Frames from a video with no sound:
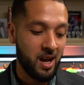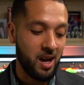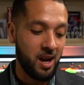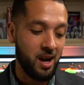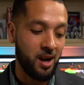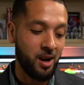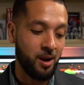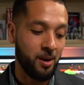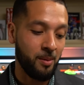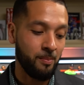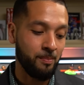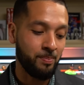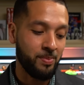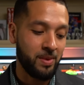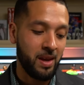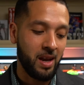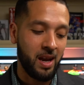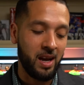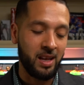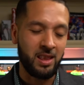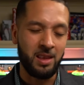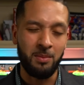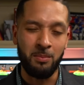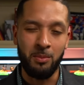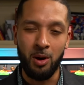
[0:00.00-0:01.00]
Um,
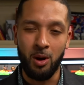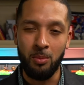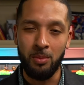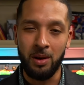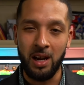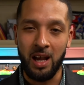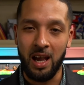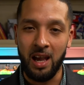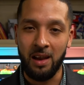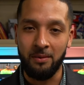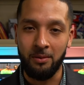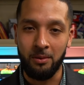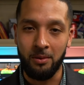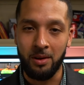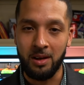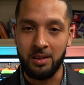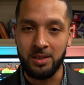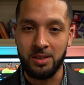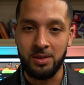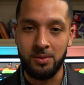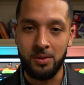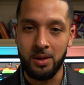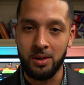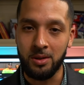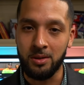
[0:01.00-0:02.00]
at the moment, I have around
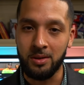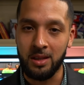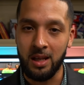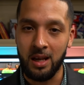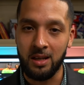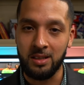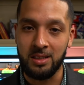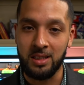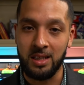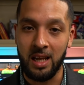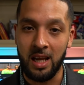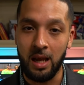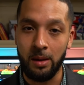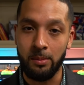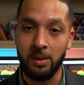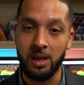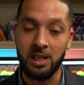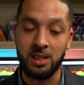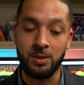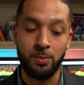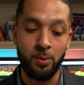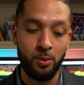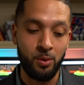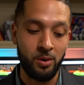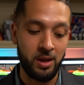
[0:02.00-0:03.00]
200,000
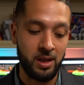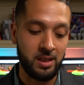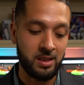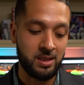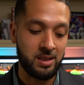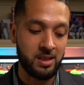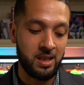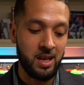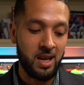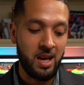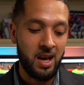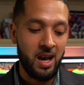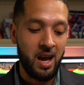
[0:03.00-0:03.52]
Amex points.